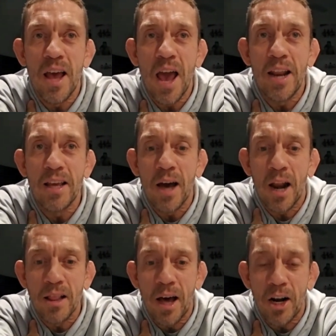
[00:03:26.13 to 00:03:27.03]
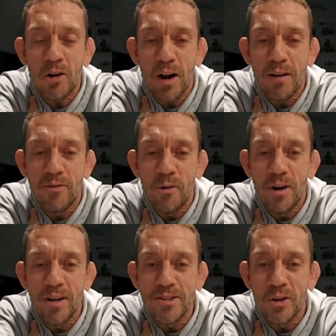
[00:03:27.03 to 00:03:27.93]
Eddie got a lot of credit
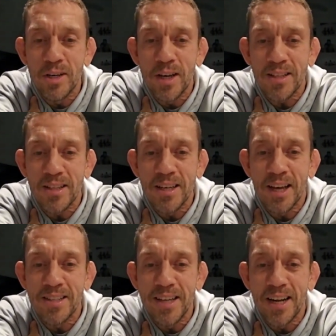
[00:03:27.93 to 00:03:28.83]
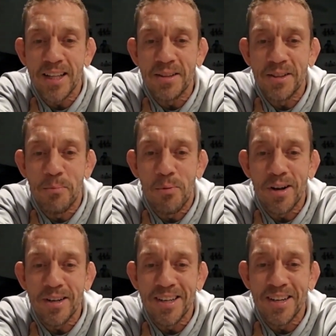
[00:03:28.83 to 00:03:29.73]
for it. So he had to take the
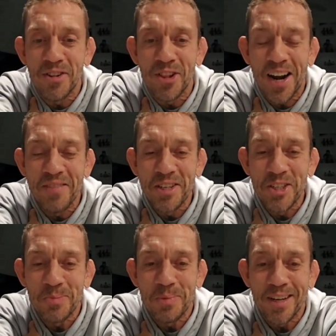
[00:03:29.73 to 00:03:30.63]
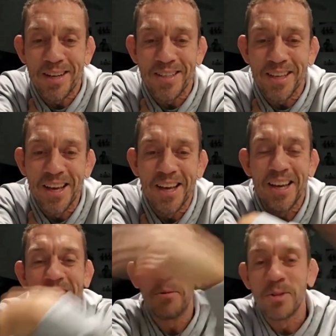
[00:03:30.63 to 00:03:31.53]
brunt end of a lot of it just because
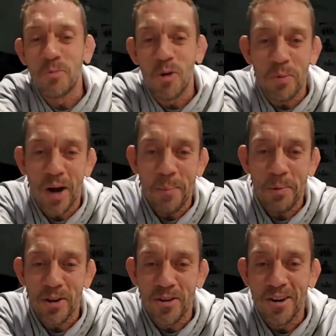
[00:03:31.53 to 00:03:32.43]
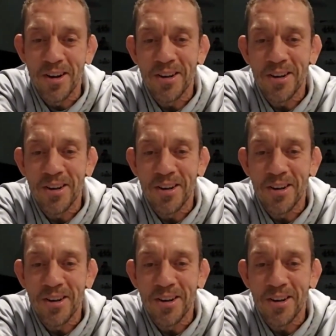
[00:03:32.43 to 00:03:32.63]
he was more popular,